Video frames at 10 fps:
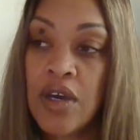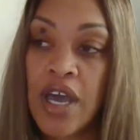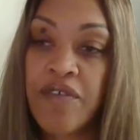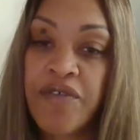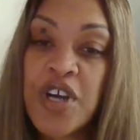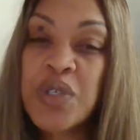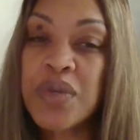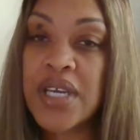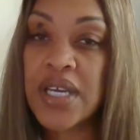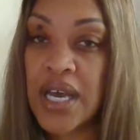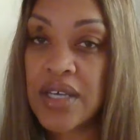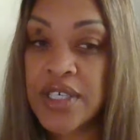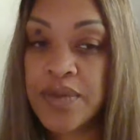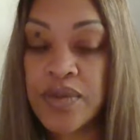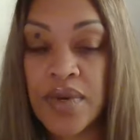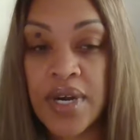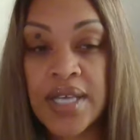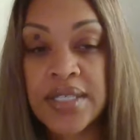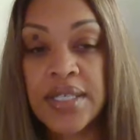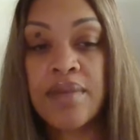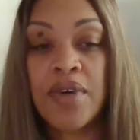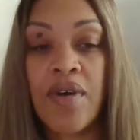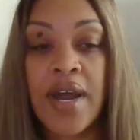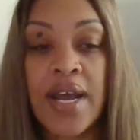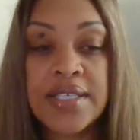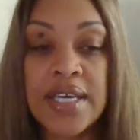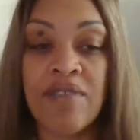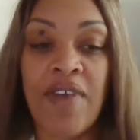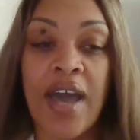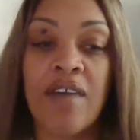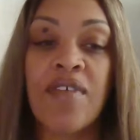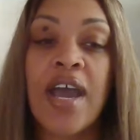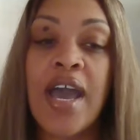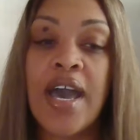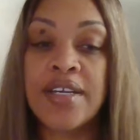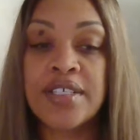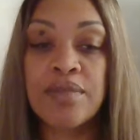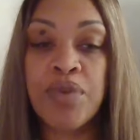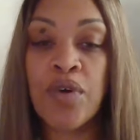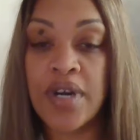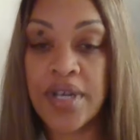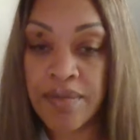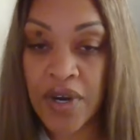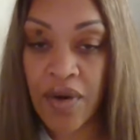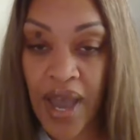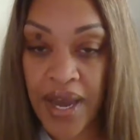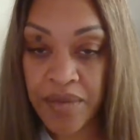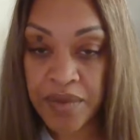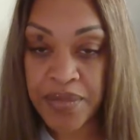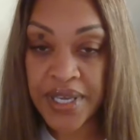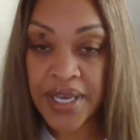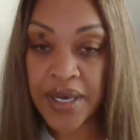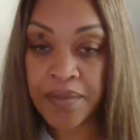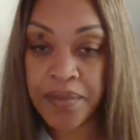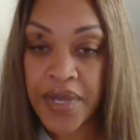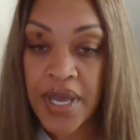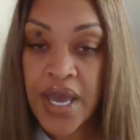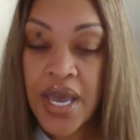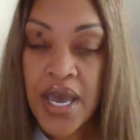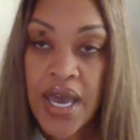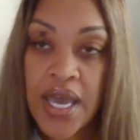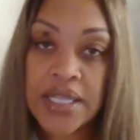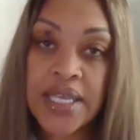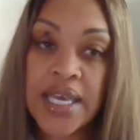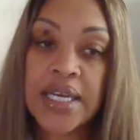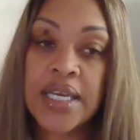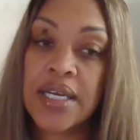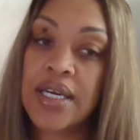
at first when he announced he was running as a Democrat, I said if I ever had to support a Democrat, it would be him. And then he